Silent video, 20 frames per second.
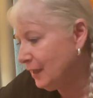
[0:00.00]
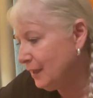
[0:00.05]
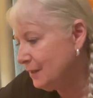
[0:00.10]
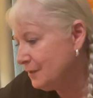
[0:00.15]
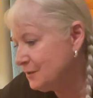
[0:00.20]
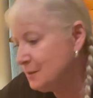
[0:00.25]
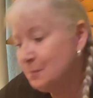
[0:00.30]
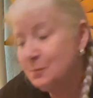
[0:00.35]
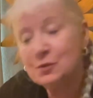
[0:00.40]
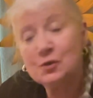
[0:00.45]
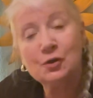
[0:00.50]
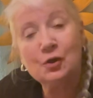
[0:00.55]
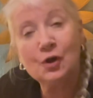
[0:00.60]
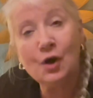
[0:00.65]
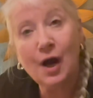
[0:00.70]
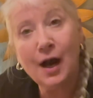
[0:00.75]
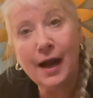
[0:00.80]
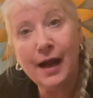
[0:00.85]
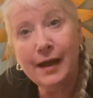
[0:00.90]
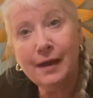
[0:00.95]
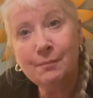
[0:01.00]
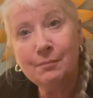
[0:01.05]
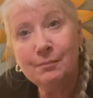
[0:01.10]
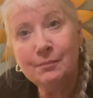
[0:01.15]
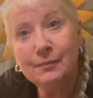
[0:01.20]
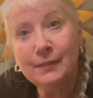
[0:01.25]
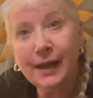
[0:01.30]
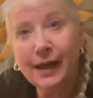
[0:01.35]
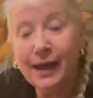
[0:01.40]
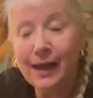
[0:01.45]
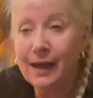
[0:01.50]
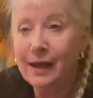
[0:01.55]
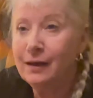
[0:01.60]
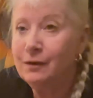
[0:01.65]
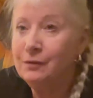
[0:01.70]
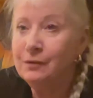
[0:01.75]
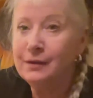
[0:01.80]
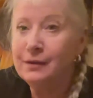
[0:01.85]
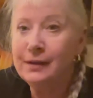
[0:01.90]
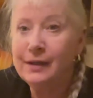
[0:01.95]
subscribe
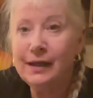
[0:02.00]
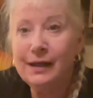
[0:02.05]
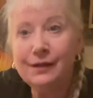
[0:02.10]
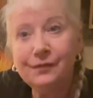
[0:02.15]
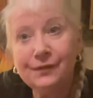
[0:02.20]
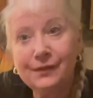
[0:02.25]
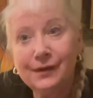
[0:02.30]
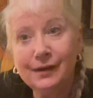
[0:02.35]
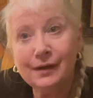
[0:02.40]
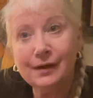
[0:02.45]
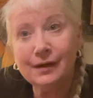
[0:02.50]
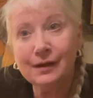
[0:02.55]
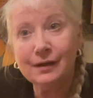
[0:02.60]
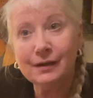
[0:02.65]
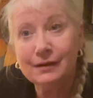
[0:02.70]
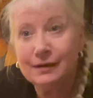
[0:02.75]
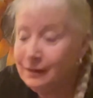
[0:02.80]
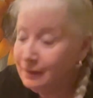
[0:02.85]
and hit the